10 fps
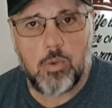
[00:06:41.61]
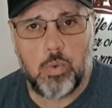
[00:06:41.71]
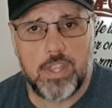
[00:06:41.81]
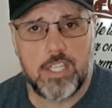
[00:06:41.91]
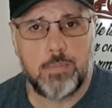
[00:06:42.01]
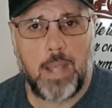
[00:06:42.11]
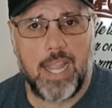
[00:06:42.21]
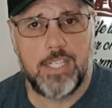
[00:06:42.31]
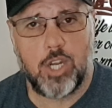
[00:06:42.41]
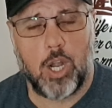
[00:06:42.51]
with this
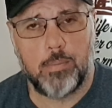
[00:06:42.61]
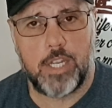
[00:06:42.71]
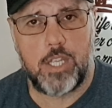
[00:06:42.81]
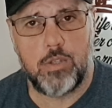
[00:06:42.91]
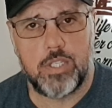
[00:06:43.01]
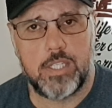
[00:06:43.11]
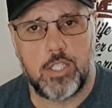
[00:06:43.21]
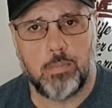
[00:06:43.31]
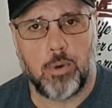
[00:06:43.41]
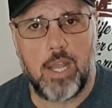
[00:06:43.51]
pine tar, I'm going to use it
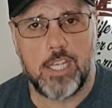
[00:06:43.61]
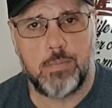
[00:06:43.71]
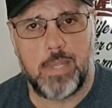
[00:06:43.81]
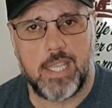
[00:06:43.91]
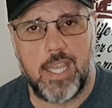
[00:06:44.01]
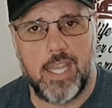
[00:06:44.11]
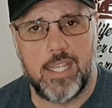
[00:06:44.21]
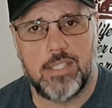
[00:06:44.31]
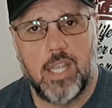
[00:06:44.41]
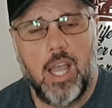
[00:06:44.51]
to brush,
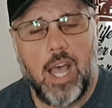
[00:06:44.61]
because